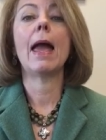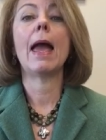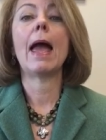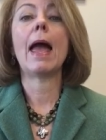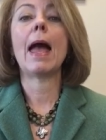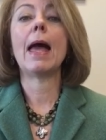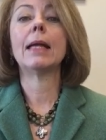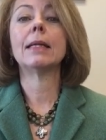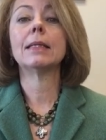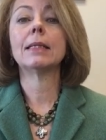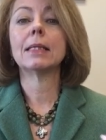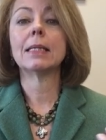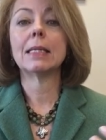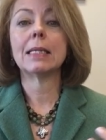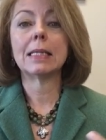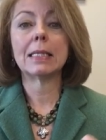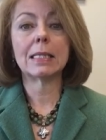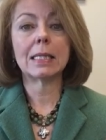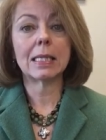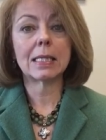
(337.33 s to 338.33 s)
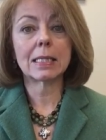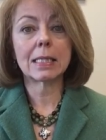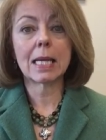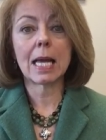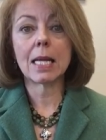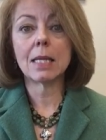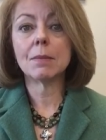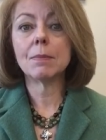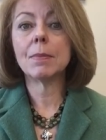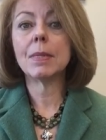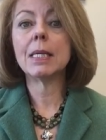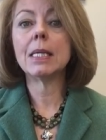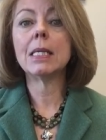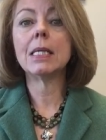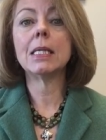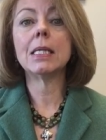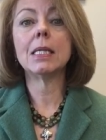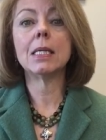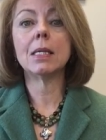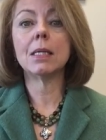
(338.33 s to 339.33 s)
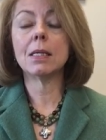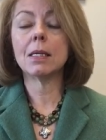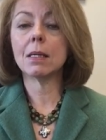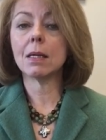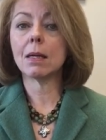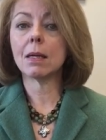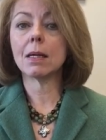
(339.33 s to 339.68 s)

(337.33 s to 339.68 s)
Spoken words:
And it can be